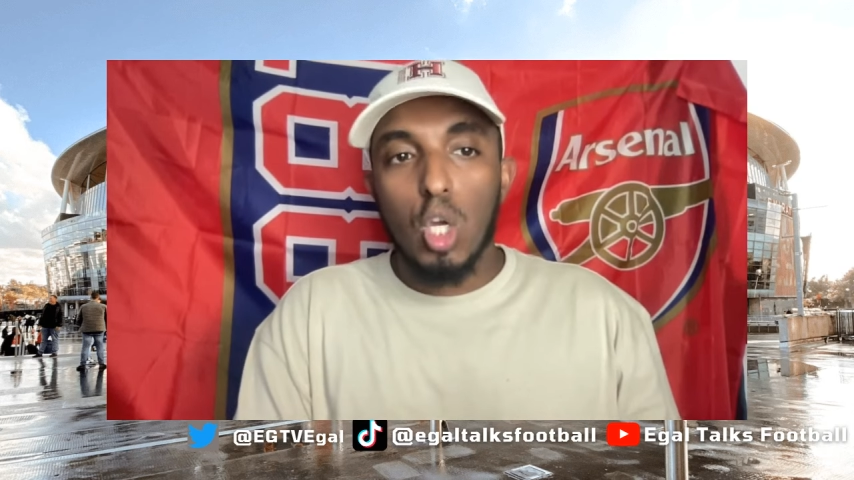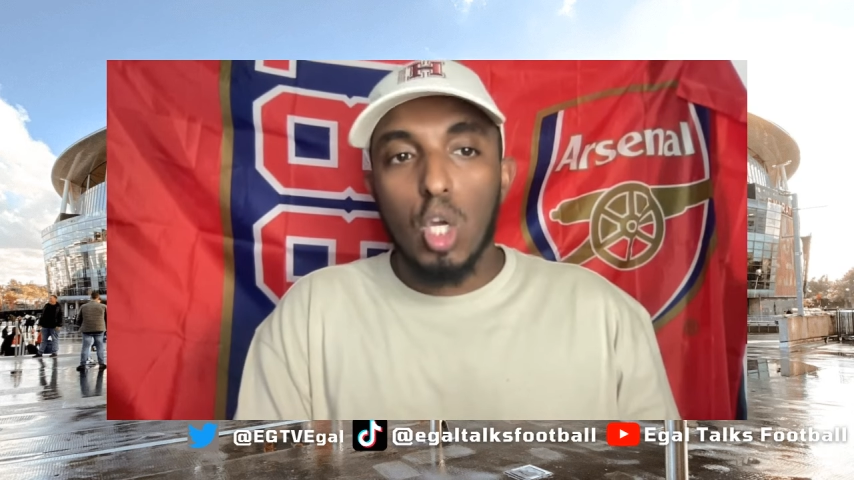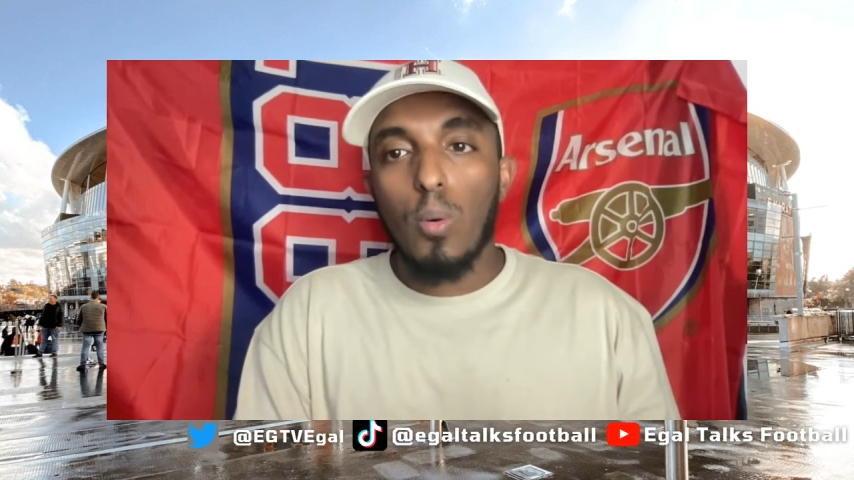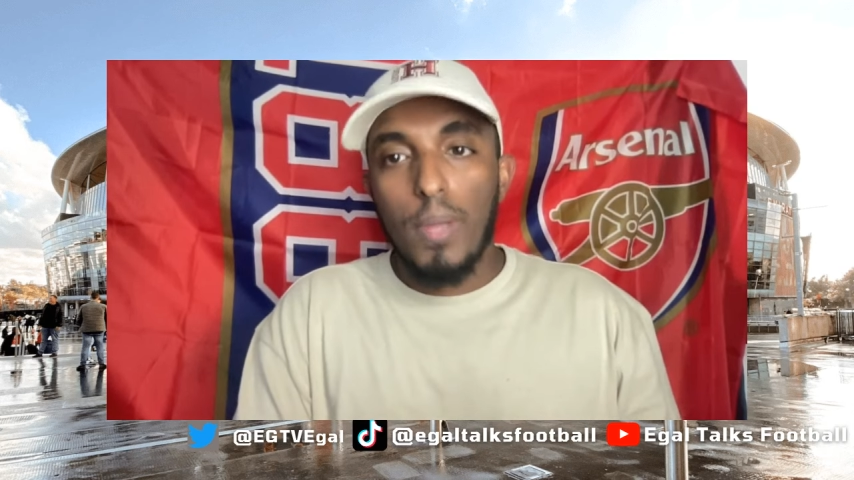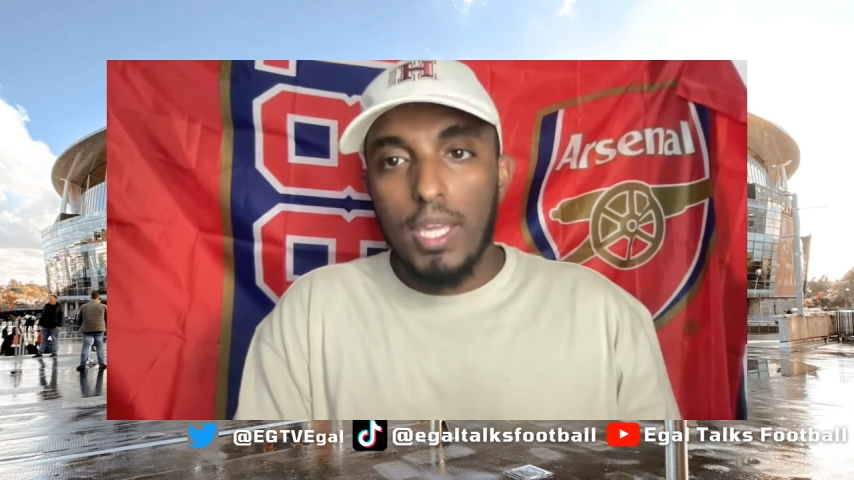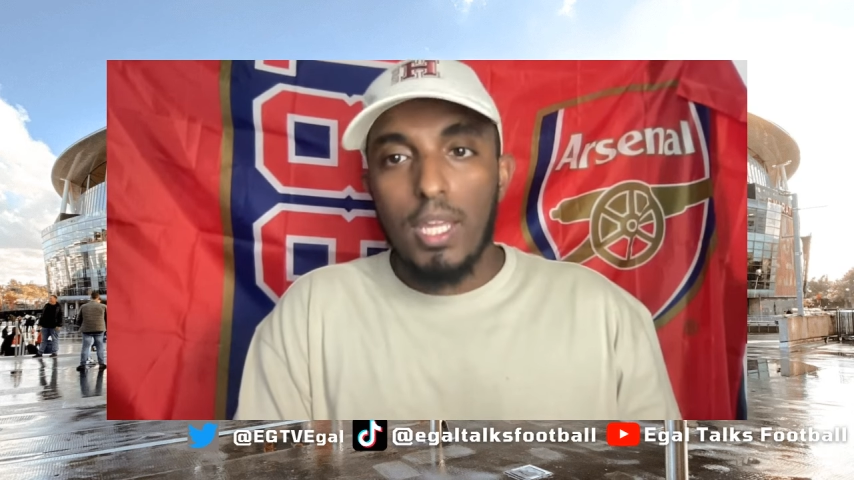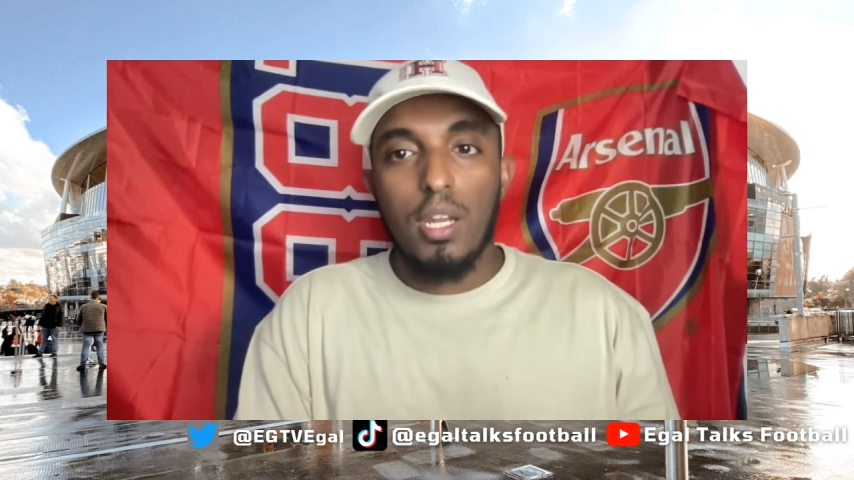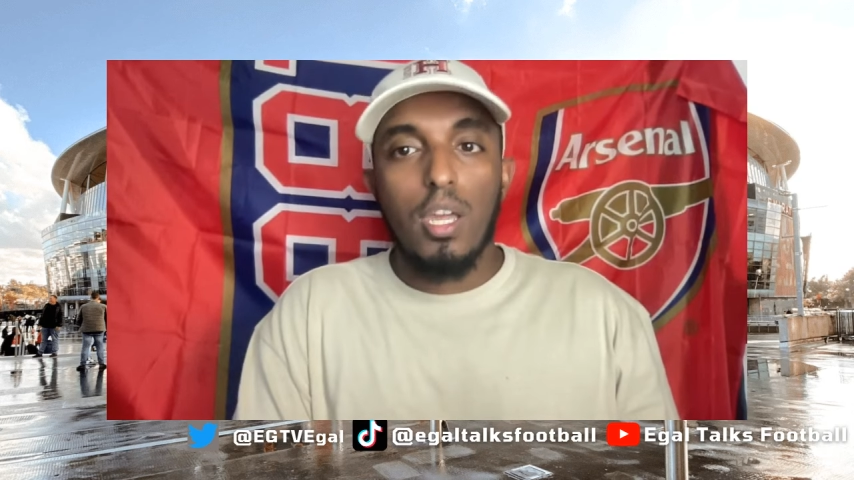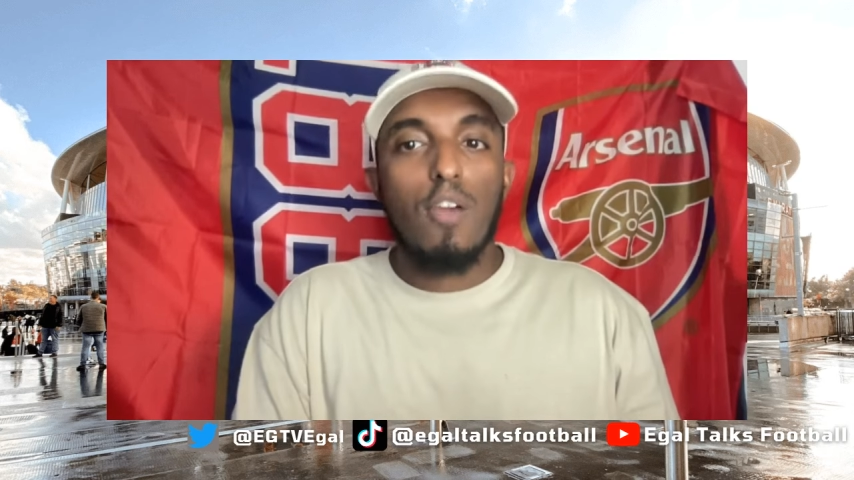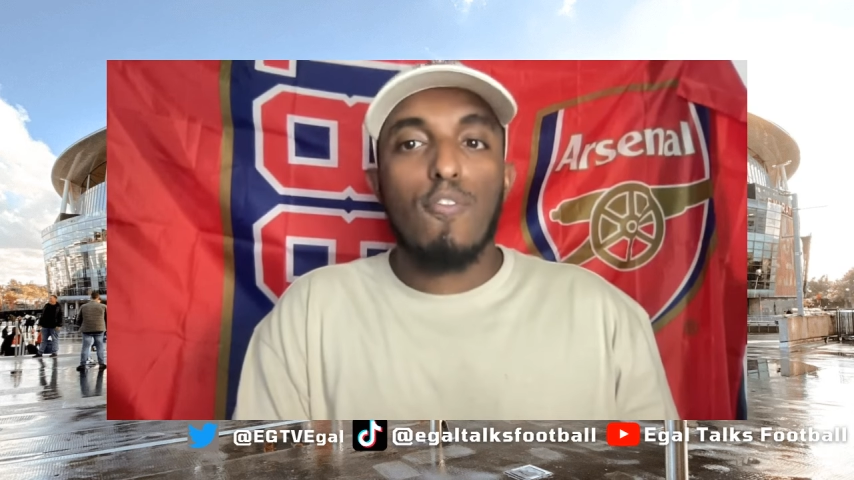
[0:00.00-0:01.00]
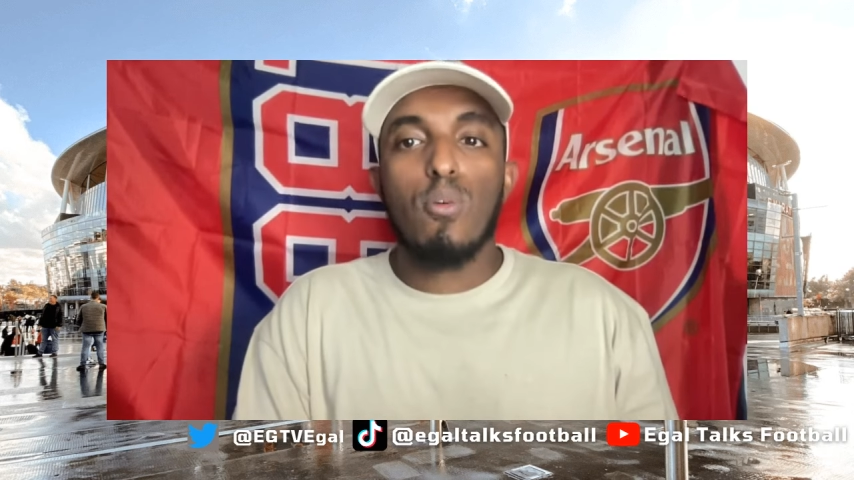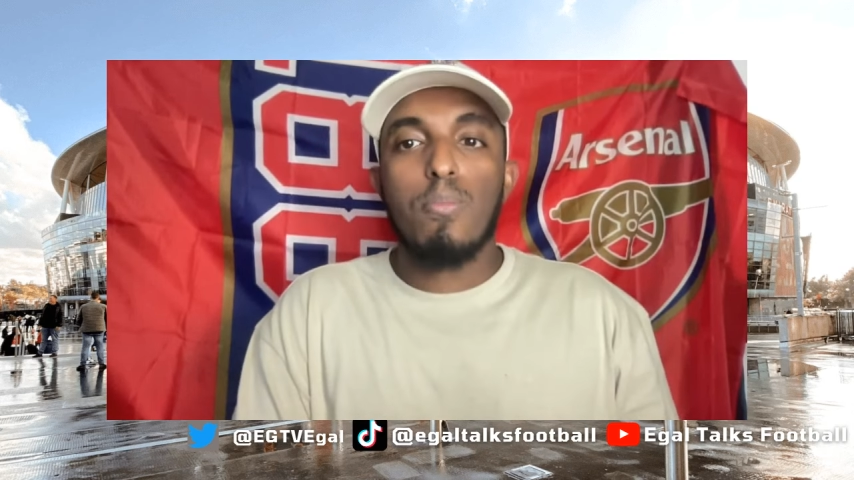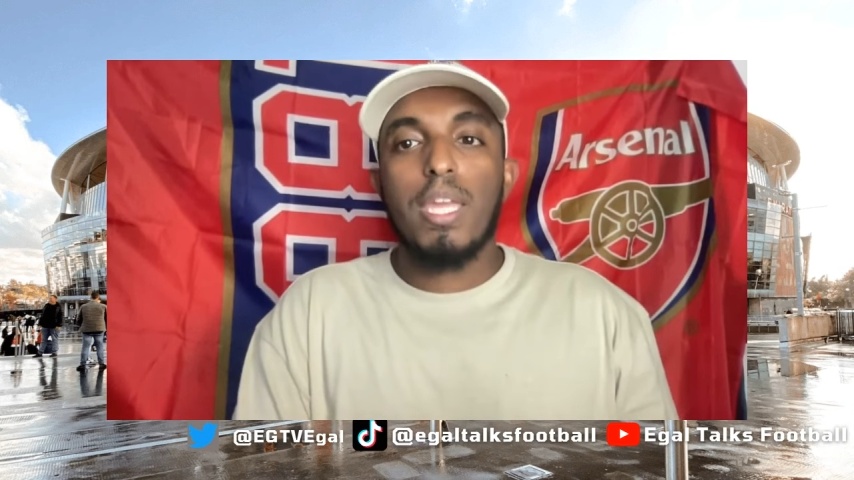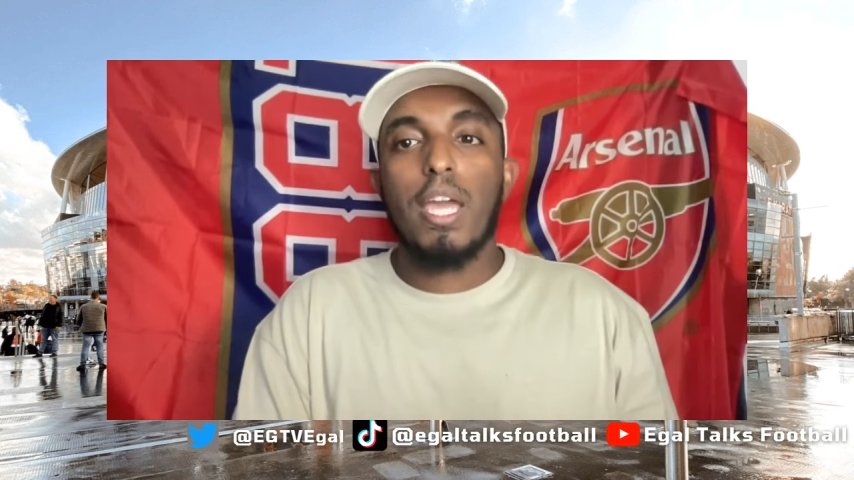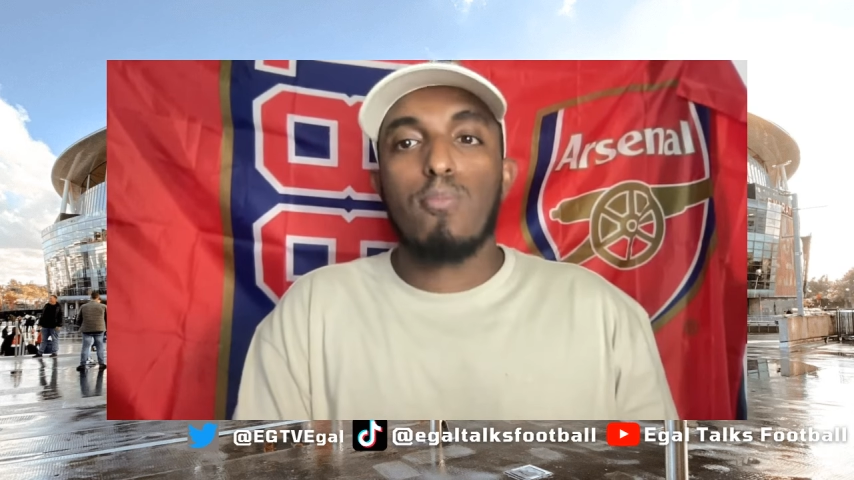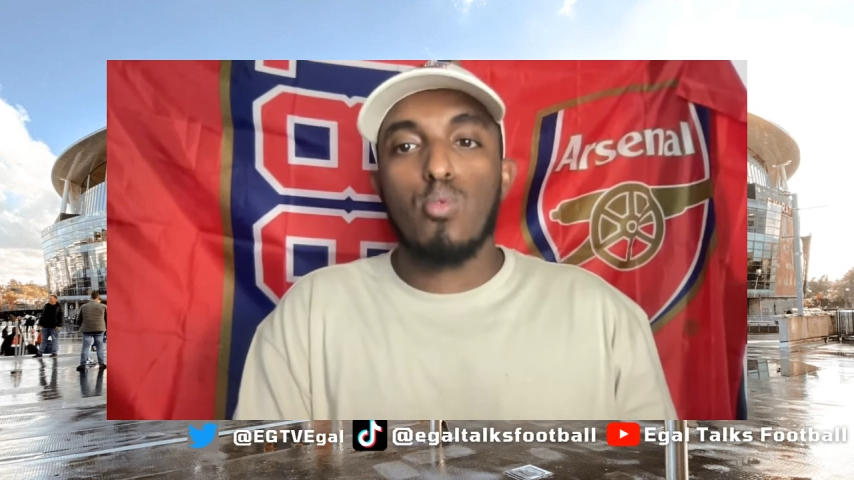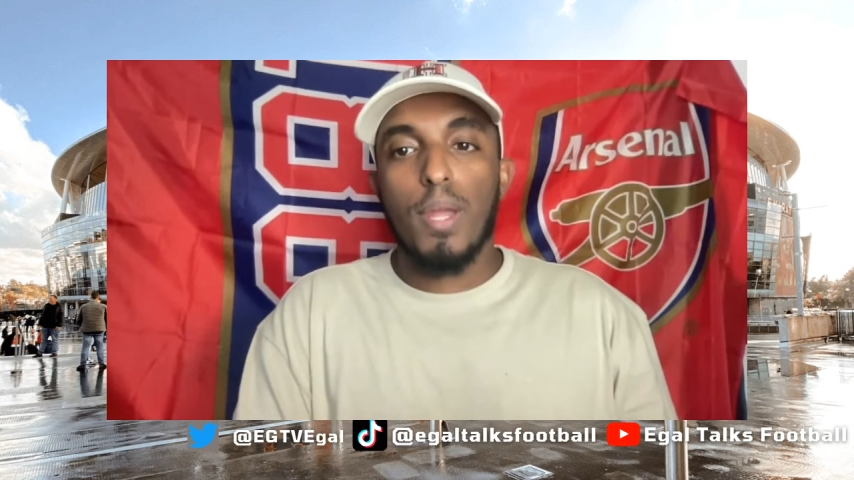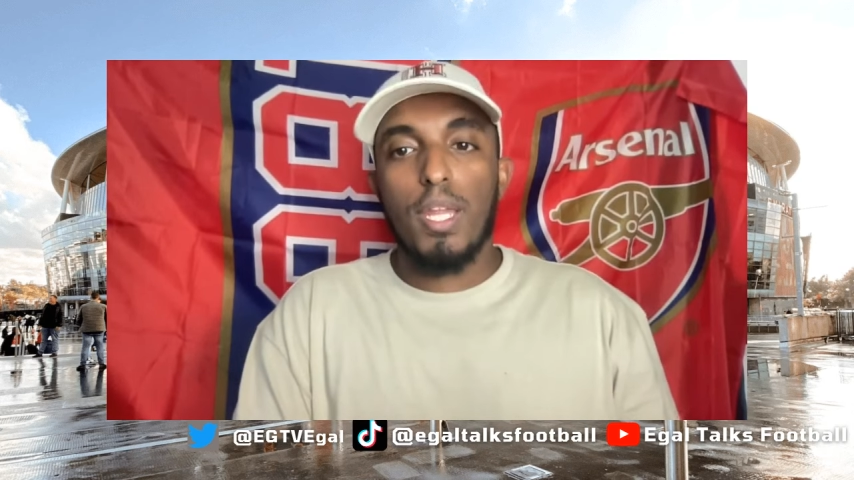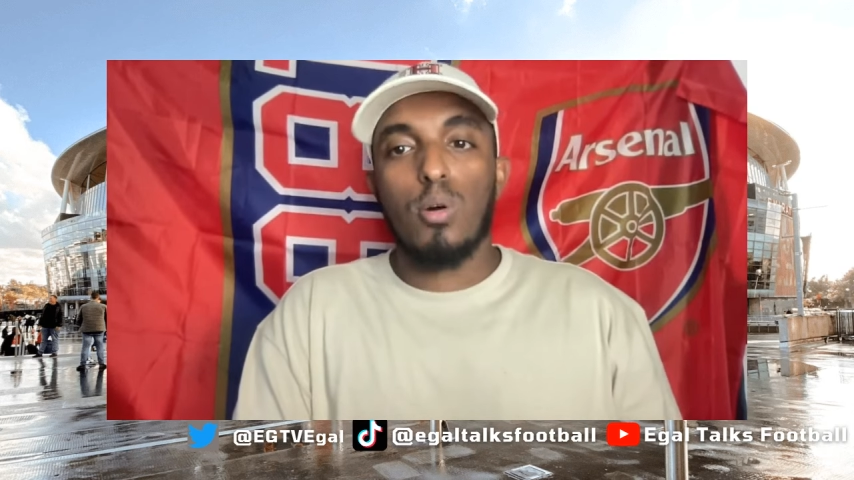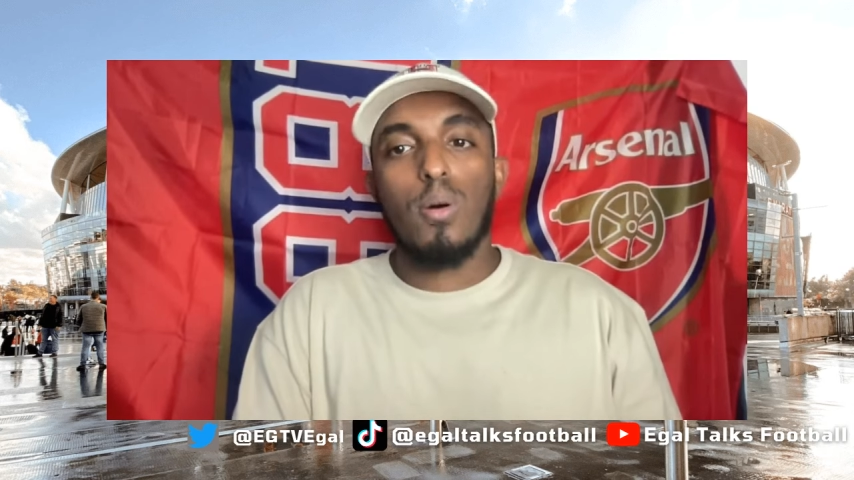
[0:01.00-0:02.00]
go in for Mikel
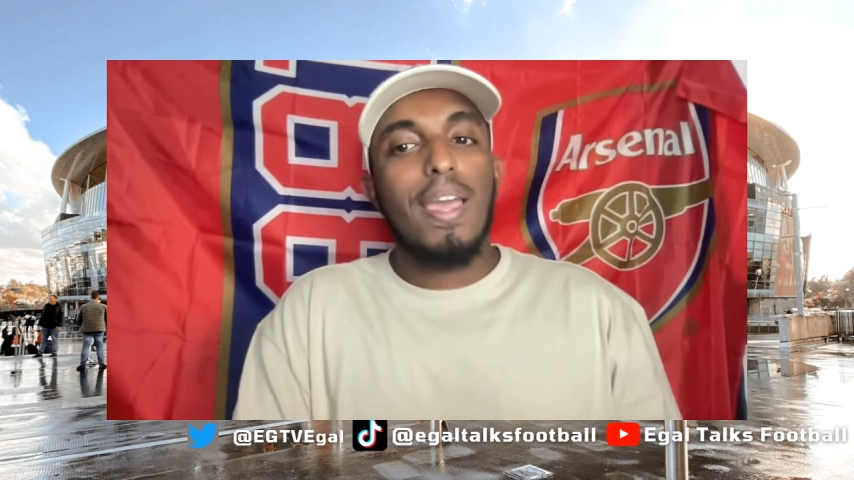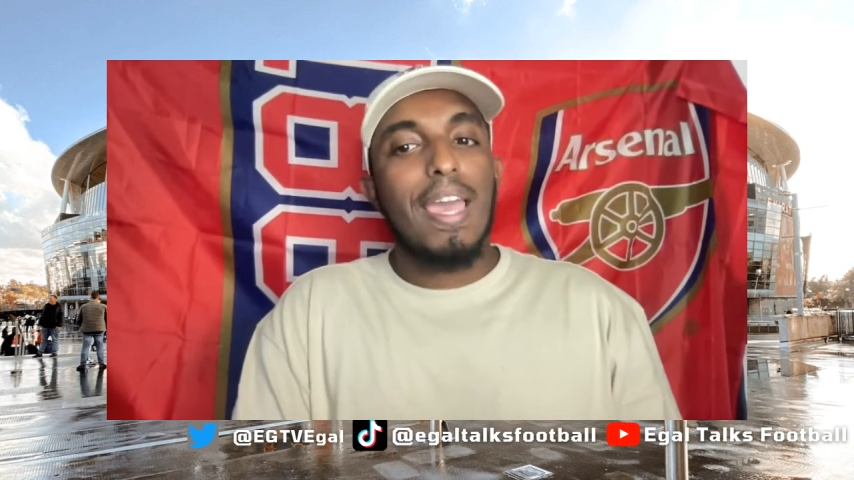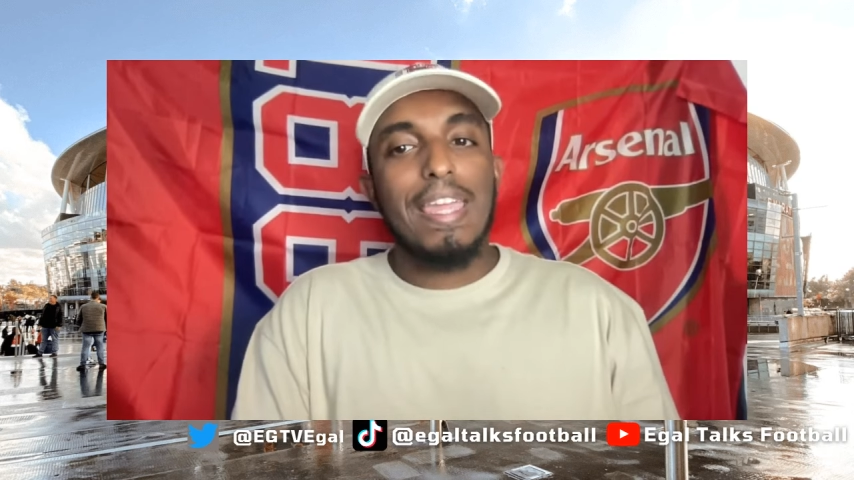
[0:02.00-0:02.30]
Merino,